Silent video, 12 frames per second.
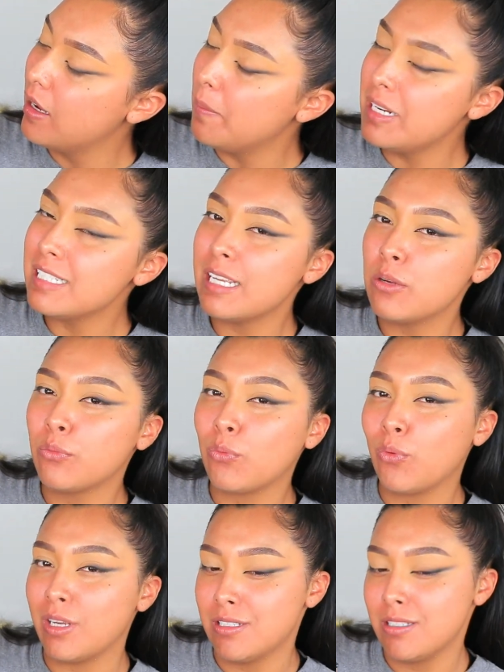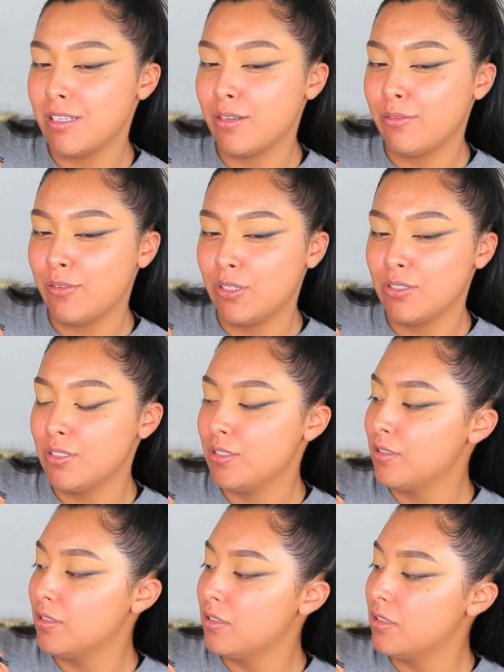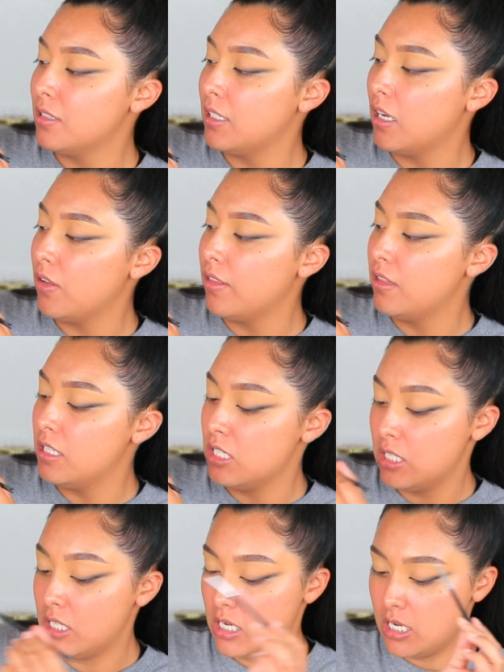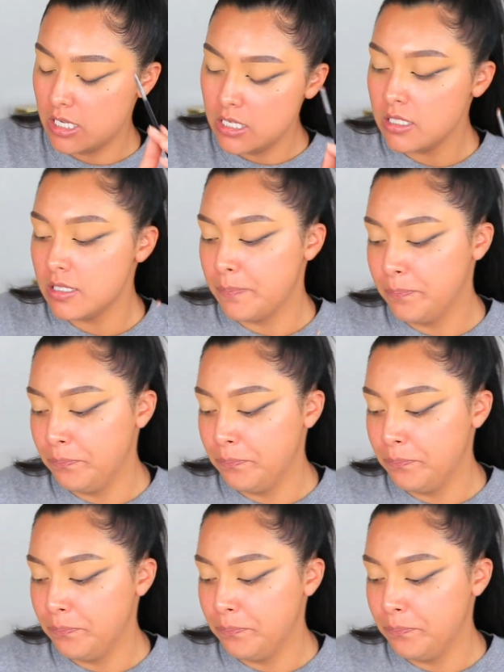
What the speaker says: I'm gonna take rustic first. See how this does.